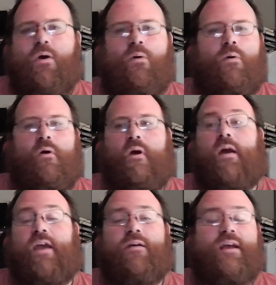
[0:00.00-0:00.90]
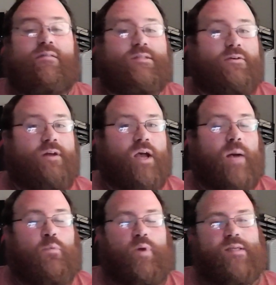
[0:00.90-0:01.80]
Or here in Arizona a
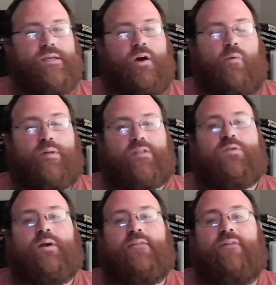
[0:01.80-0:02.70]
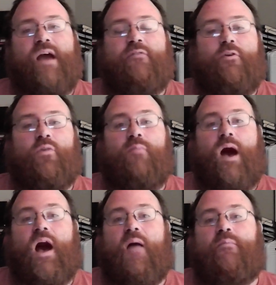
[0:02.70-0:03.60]
couple weeks ago, it was a 25-year-old
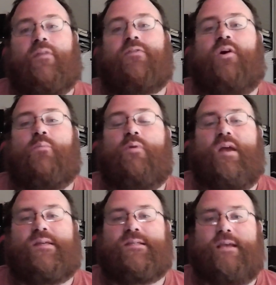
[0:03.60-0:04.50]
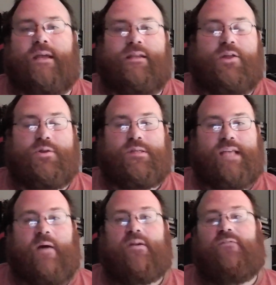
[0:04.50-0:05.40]
mom with no pre-existing conditions,
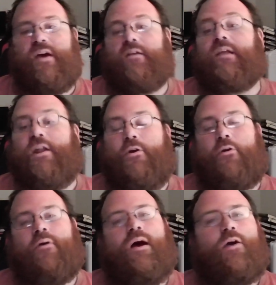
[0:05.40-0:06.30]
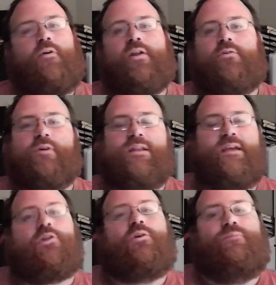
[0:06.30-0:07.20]
now on a ventilator, critical
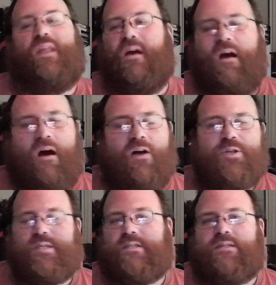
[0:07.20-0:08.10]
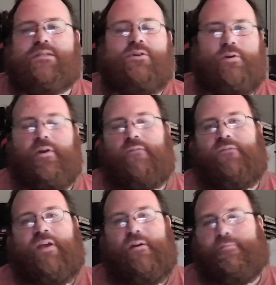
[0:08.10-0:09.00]
condition, all just to stoke your
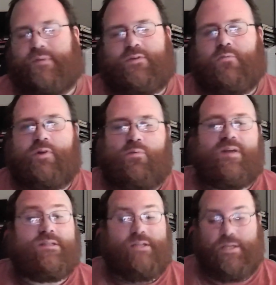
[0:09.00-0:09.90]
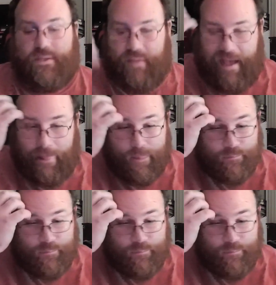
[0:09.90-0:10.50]
fear. There's no real reason to do that.